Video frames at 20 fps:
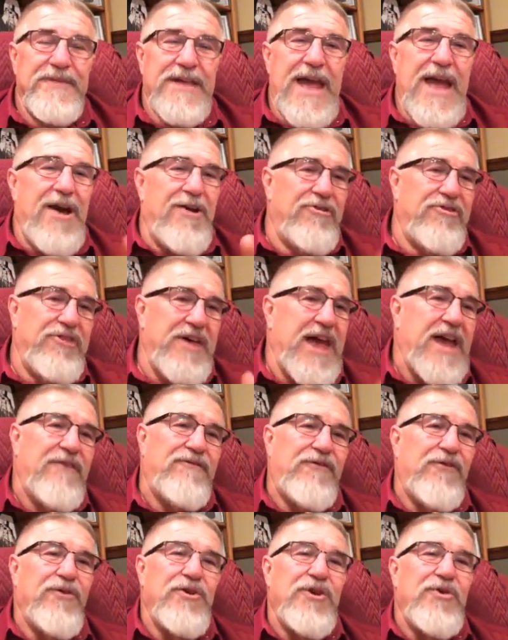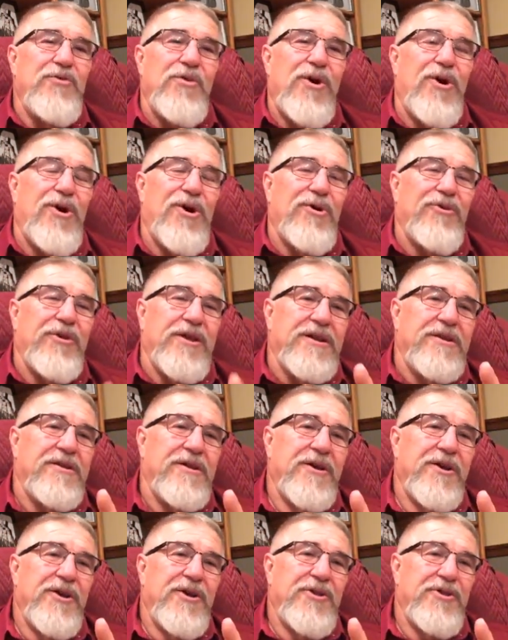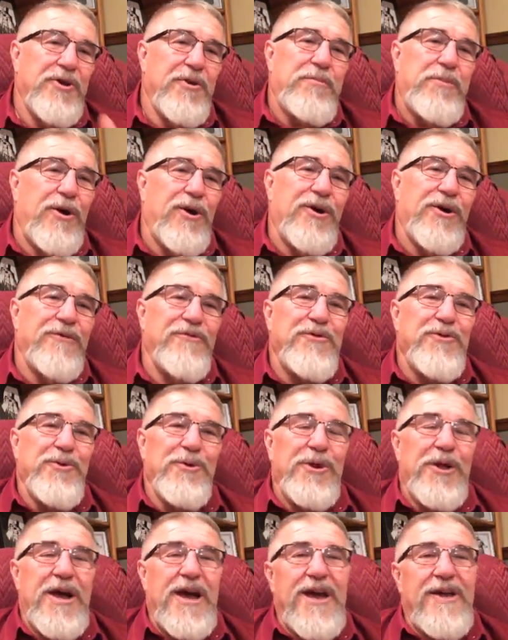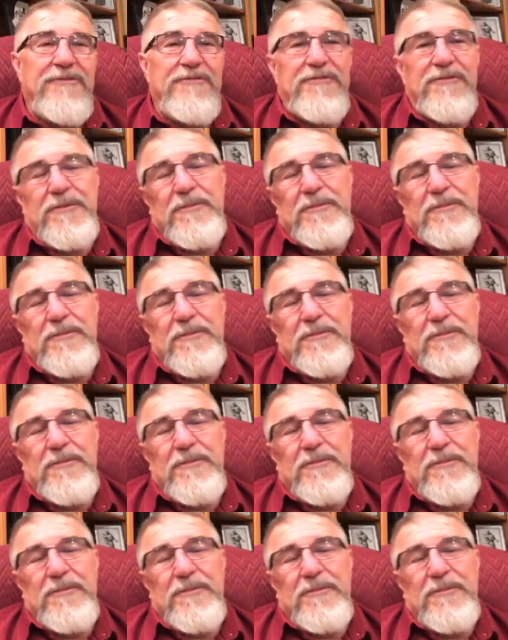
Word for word: how thankful you are that they're part of your life,